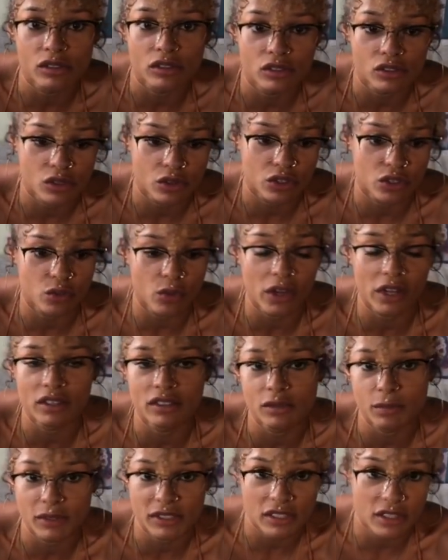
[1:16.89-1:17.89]
So you want a
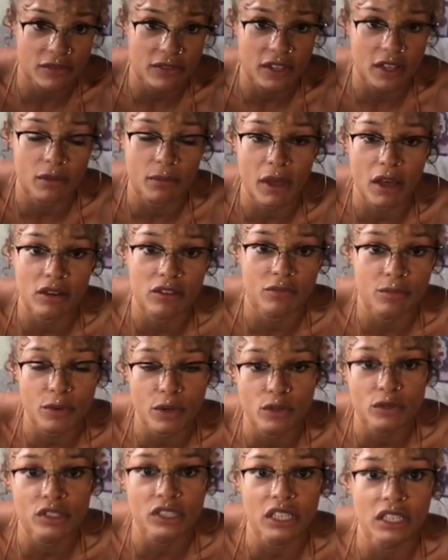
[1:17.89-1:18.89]
specific amount of
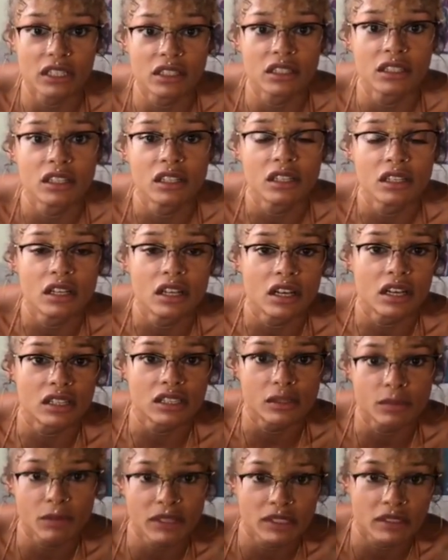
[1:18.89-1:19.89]
protein, a
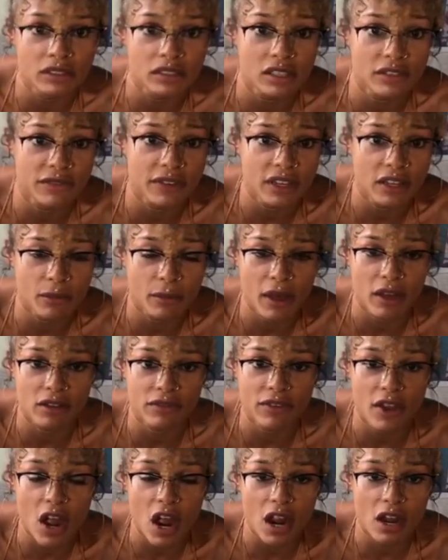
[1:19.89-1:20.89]
specific amount of
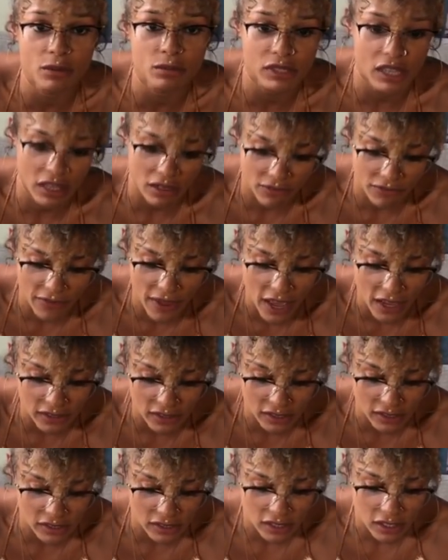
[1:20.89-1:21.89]
carbs and
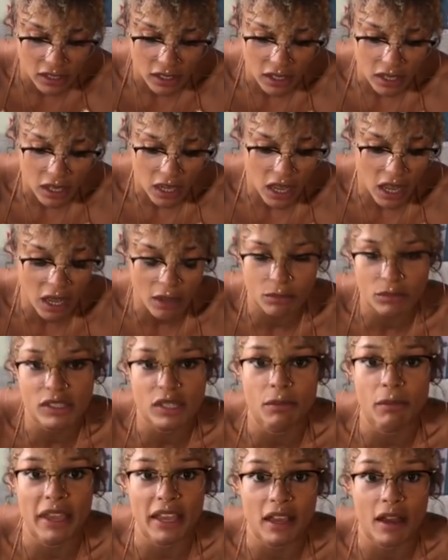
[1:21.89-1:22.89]
fats to
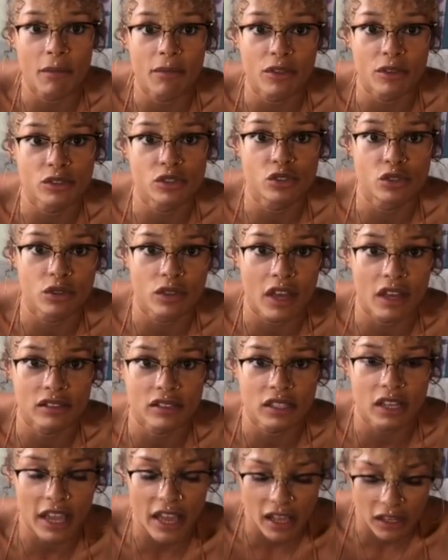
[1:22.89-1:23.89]
make up those
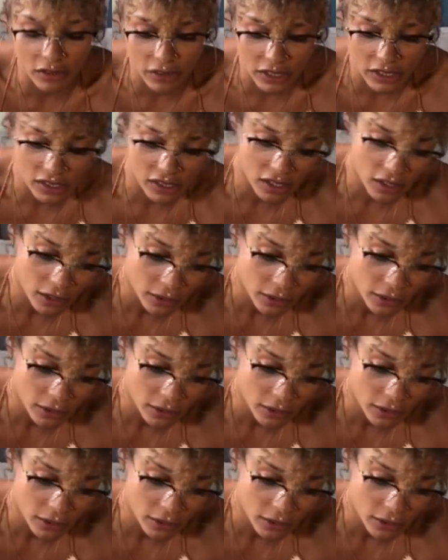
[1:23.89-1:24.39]
2,000 calories.